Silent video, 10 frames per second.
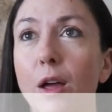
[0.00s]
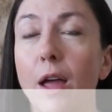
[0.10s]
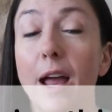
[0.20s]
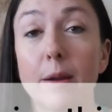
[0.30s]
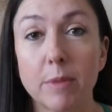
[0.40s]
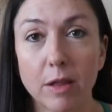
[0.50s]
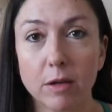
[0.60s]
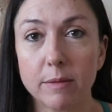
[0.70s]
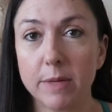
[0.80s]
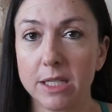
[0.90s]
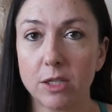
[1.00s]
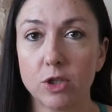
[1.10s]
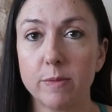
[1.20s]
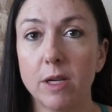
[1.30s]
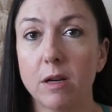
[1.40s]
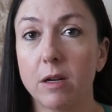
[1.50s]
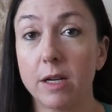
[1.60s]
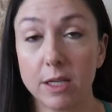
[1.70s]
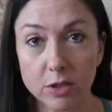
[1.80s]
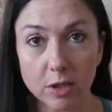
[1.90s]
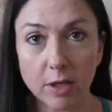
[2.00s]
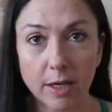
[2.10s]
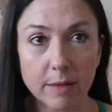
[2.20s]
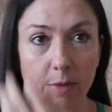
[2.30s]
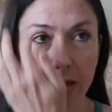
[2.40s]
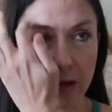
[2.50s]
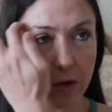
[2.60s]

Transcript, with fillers: had a mother message me on Instagram.